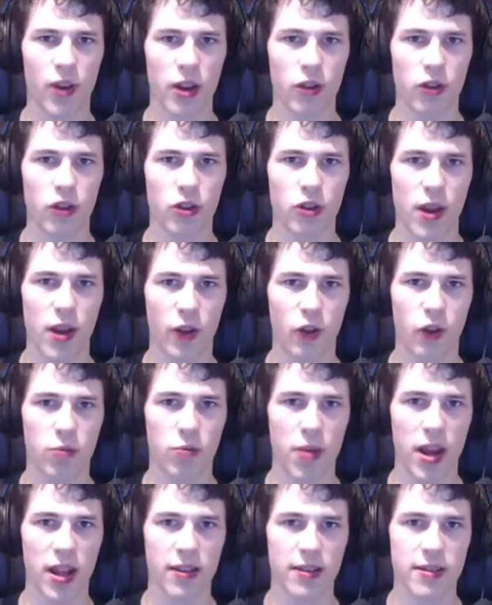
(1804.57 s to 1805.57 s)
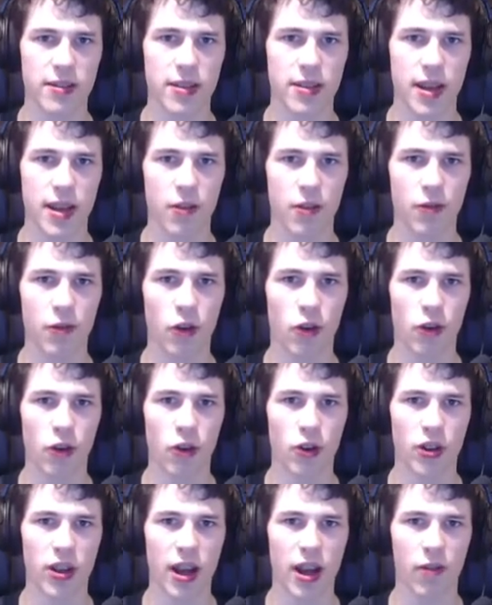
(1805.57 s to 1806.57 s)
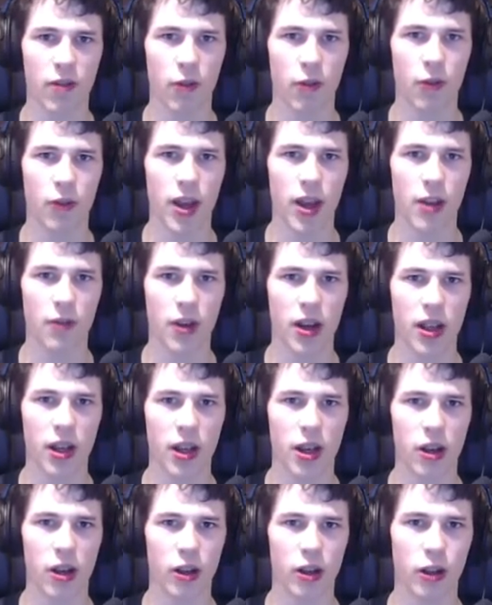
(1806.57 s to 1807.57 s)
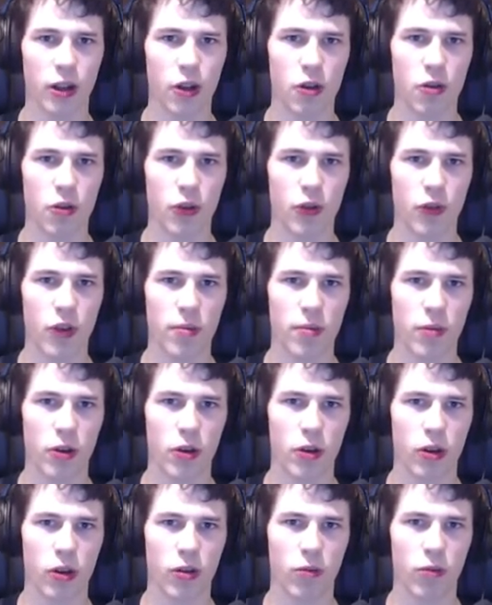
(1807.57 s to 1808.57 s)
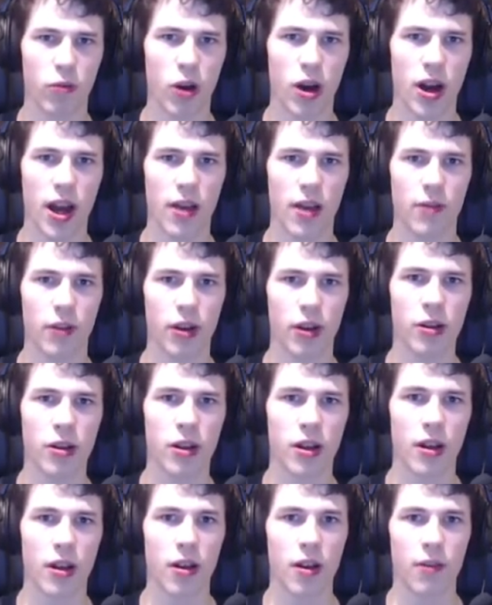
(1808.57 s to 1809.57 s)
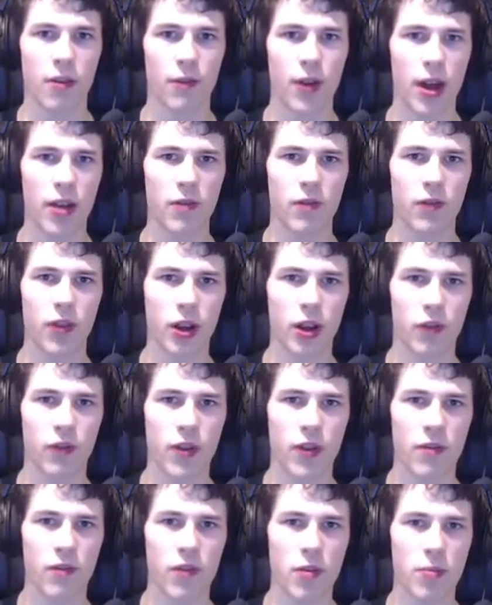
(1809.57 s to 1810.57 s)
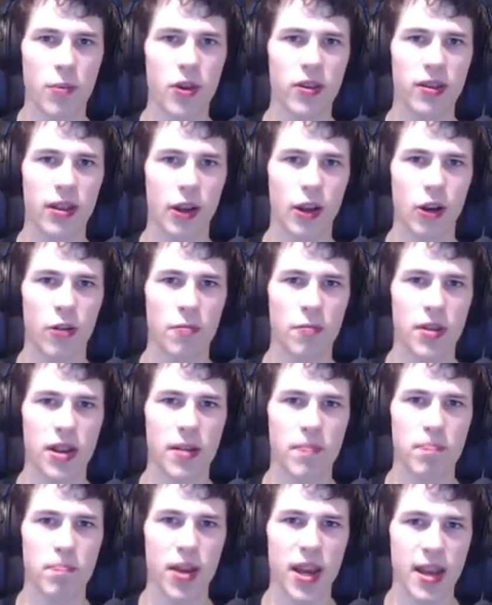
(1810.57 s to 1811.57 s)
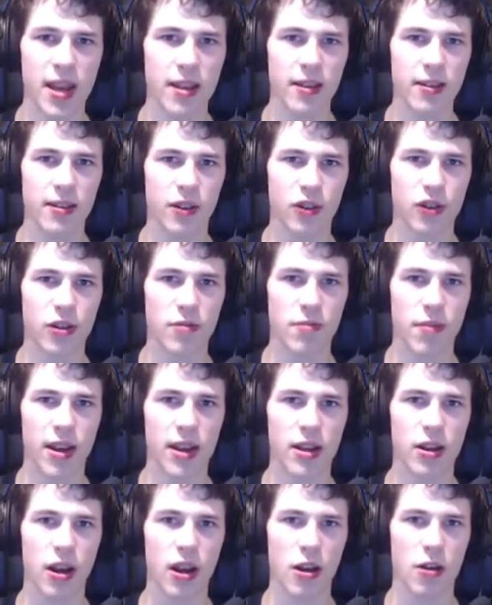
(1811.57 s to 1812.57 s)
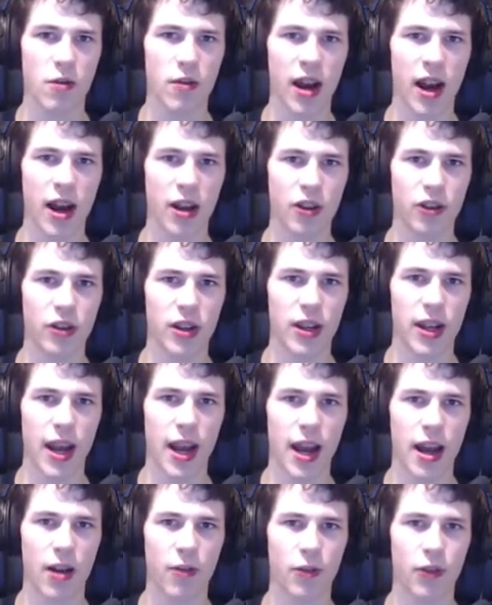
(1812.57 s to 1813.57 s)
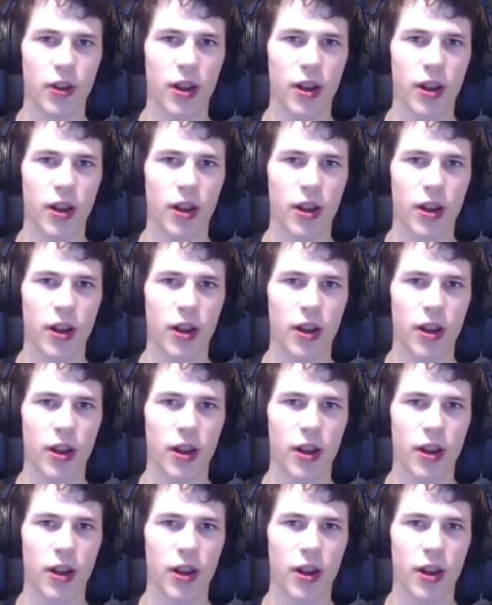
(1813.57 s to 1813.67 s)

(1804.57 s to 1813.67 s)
too expensive, or you have a fear that you're going to lose them or whatever, then the music company Beats, as you may know, actually have